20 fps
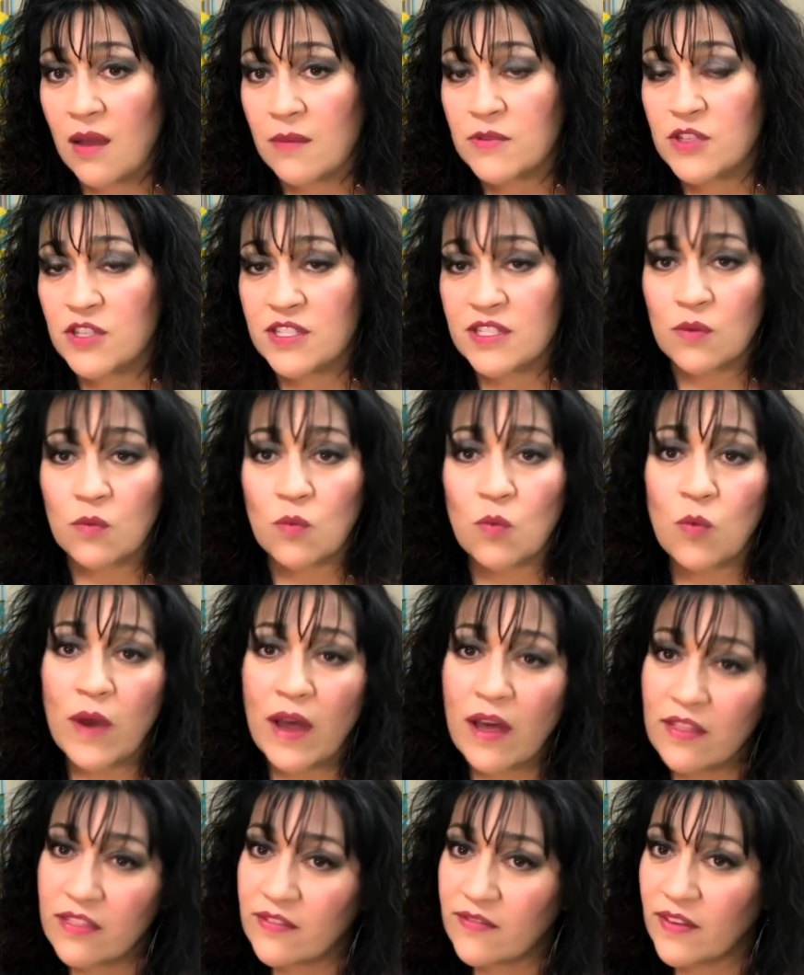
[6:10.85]
just a
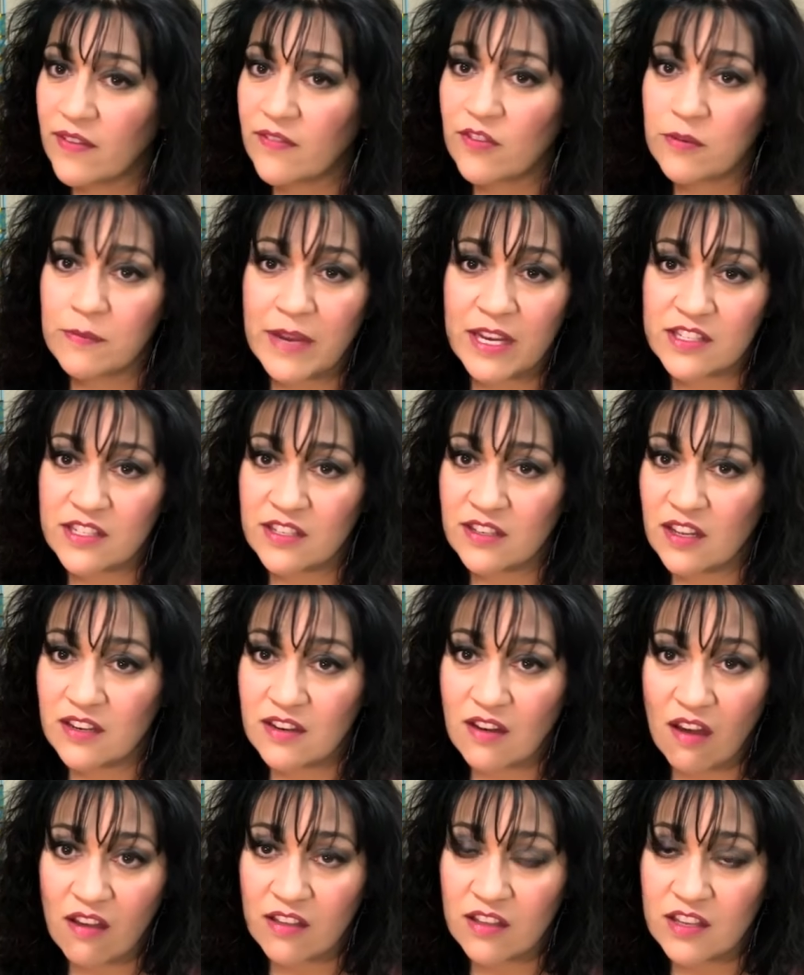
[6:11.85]
wealth of information and
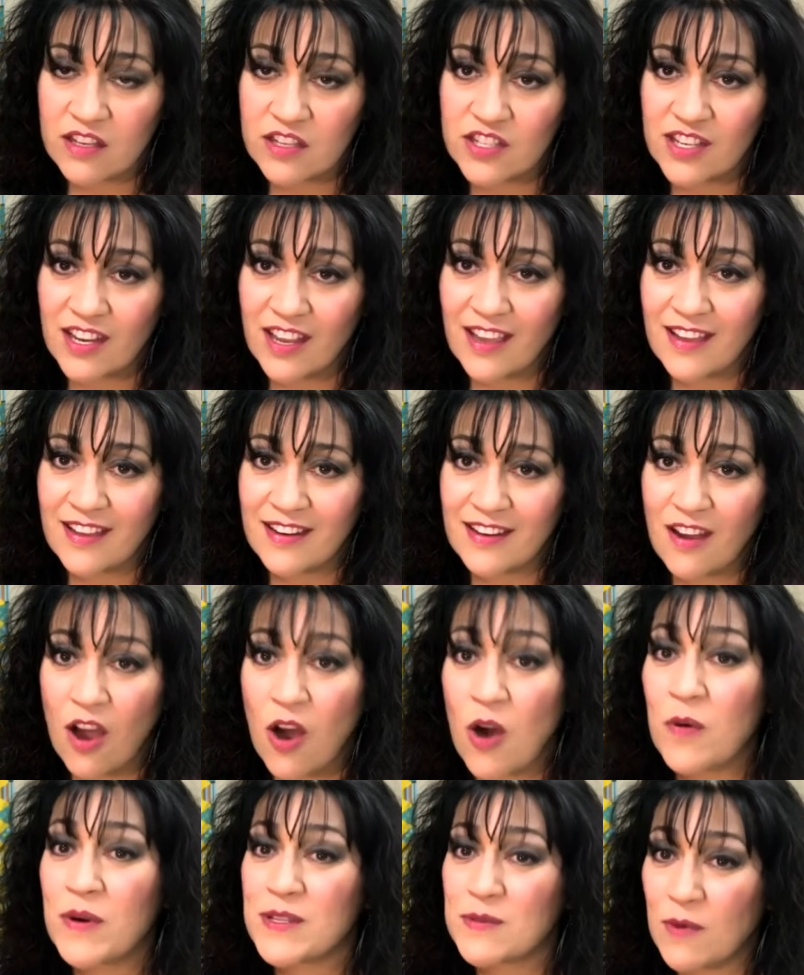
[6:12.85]
knowledge, and
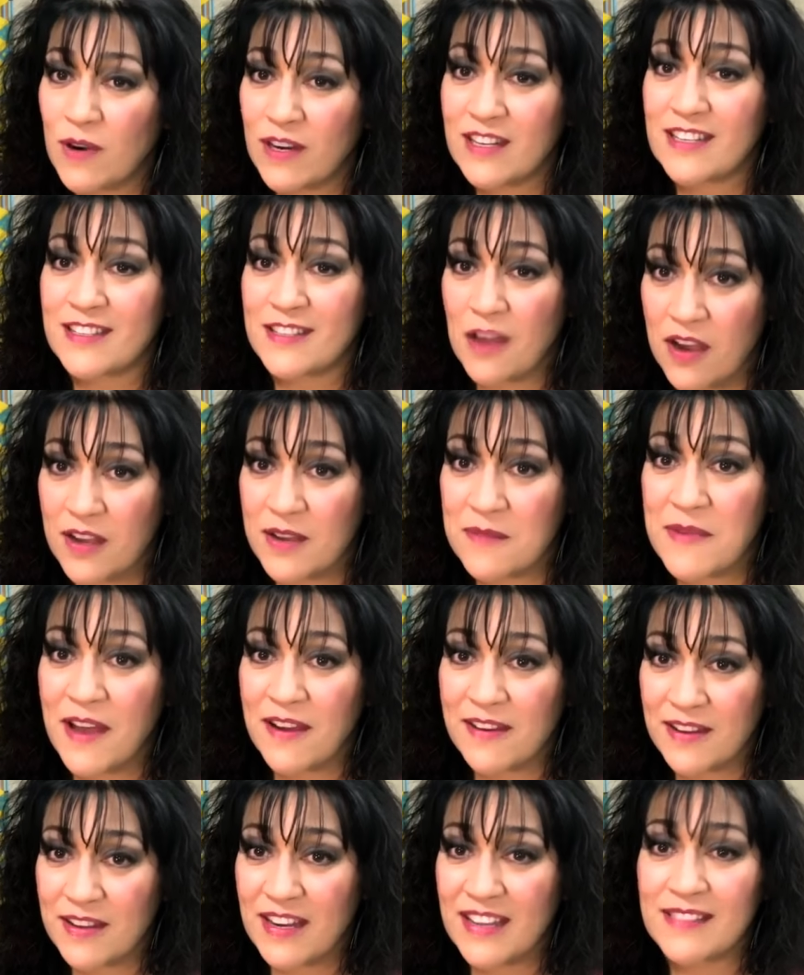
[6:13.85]
always wanting to talk
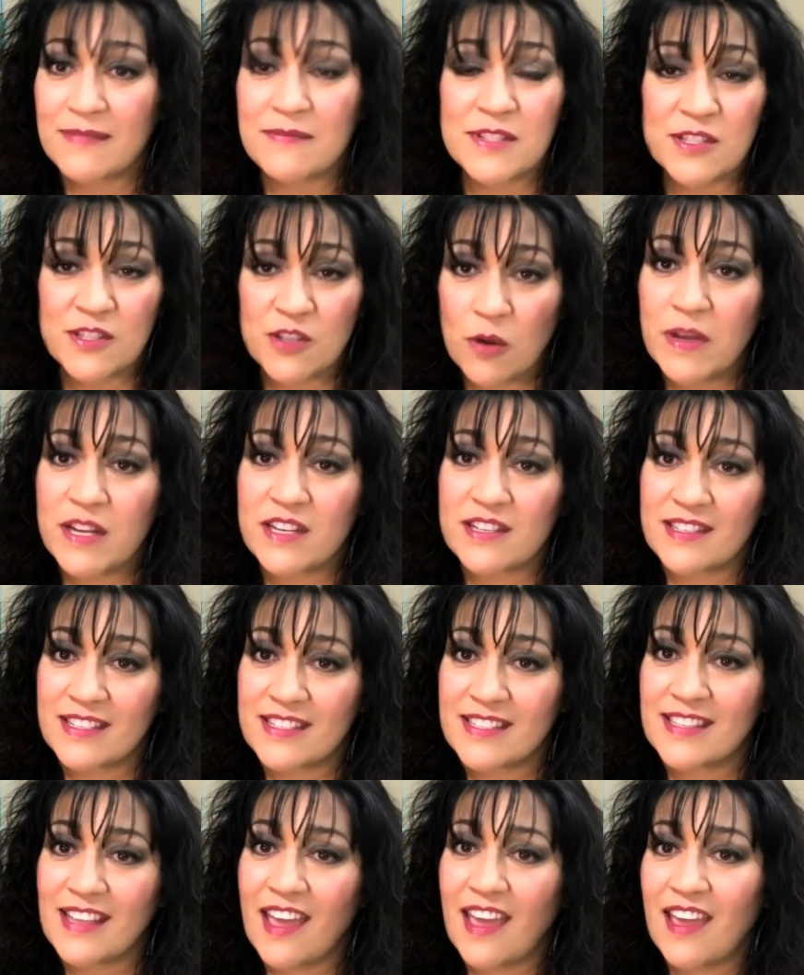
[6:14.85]
about it, so much to
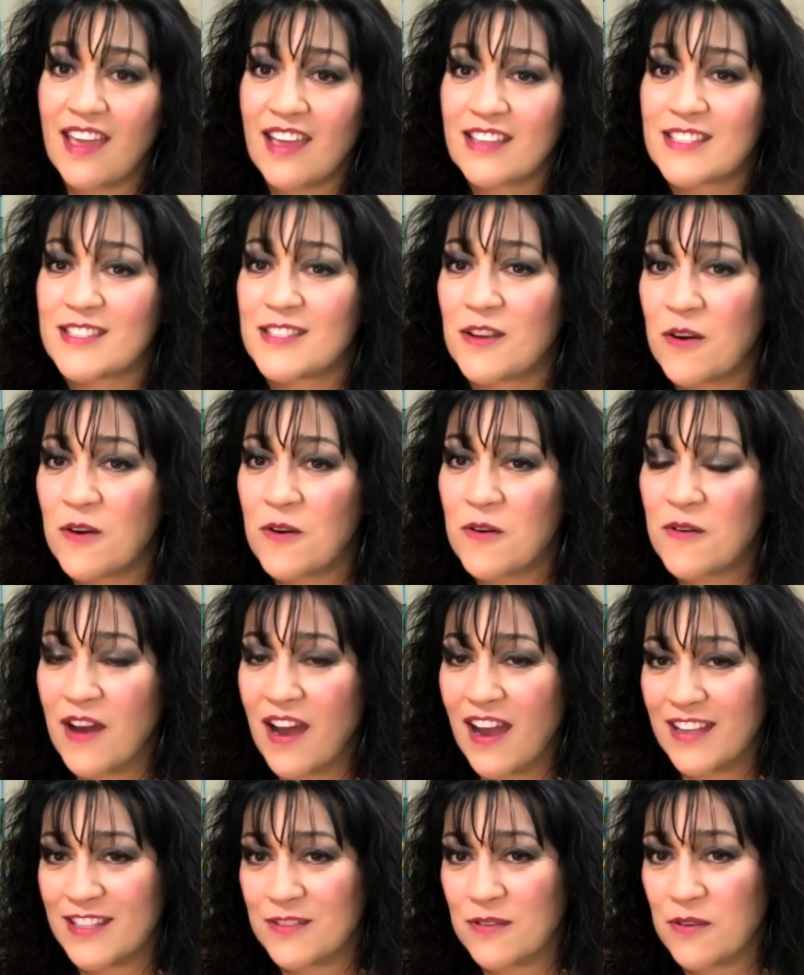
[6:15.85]
say. And so
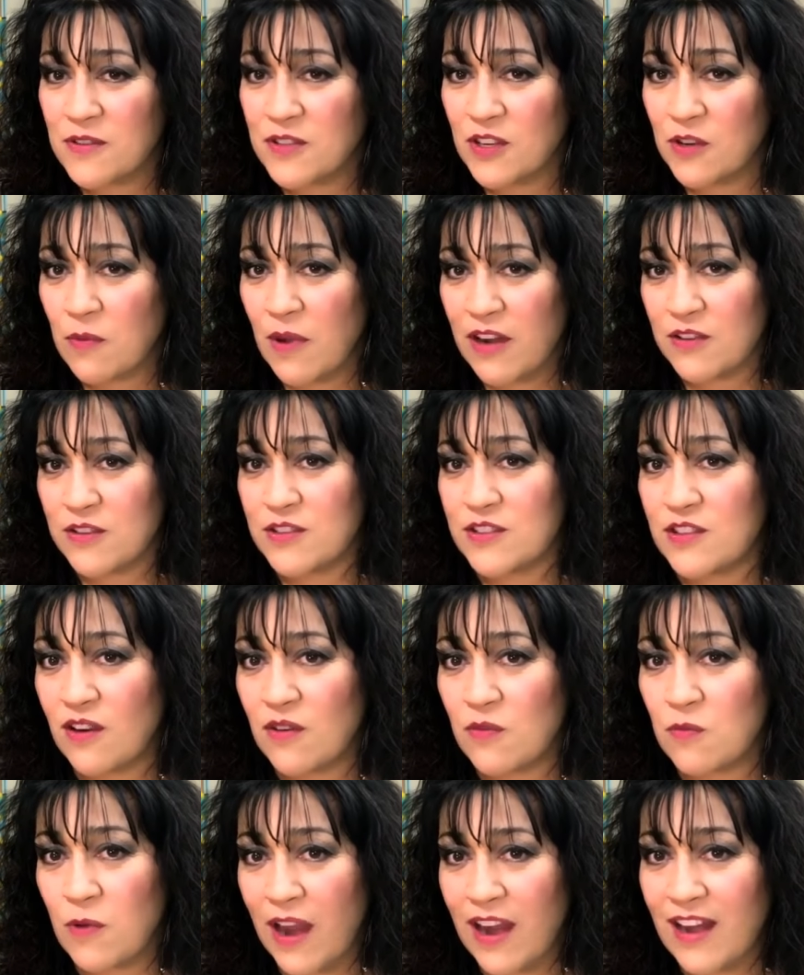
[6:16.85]
I told her, why don't you
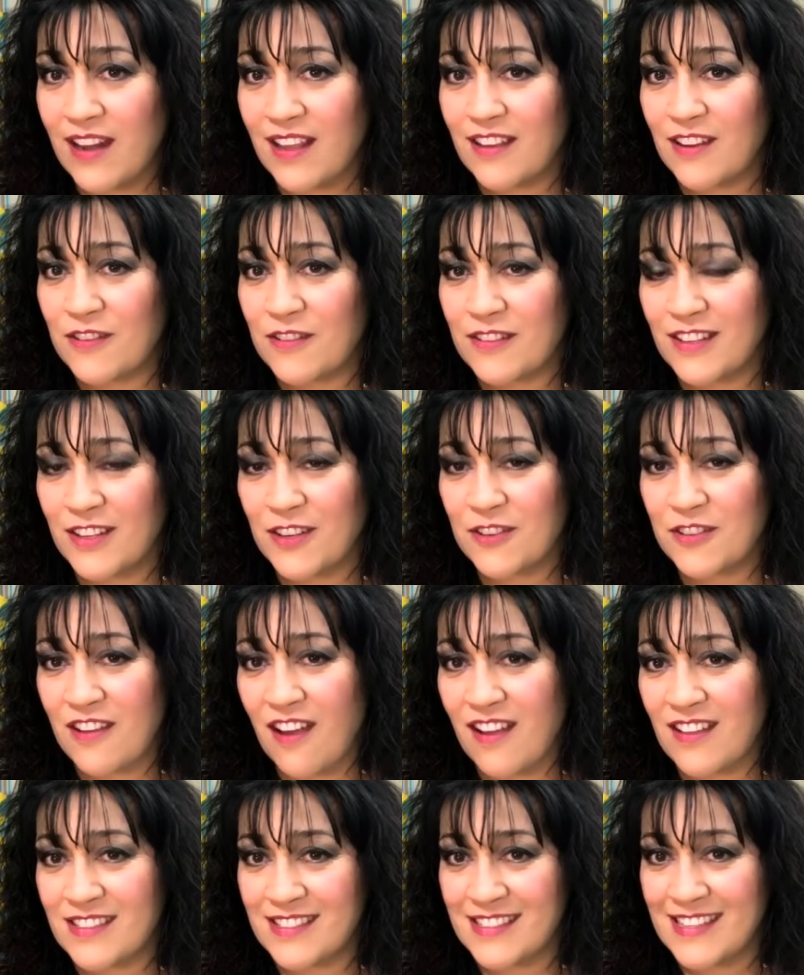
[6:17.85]
start writing your
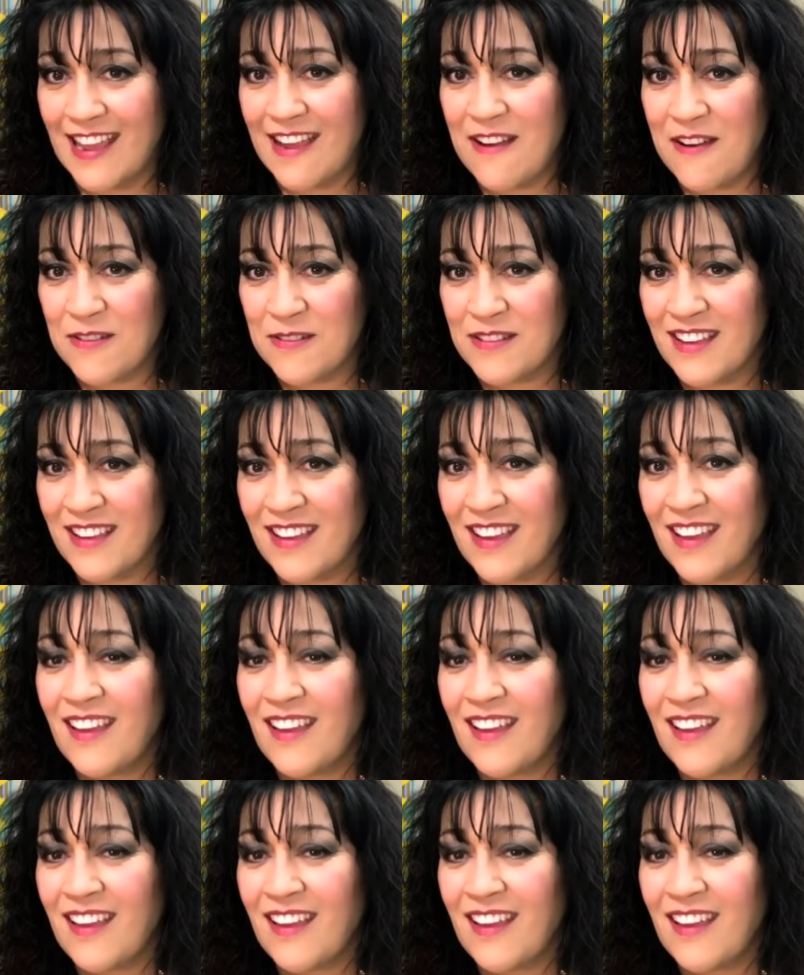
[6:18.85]
thoughts down,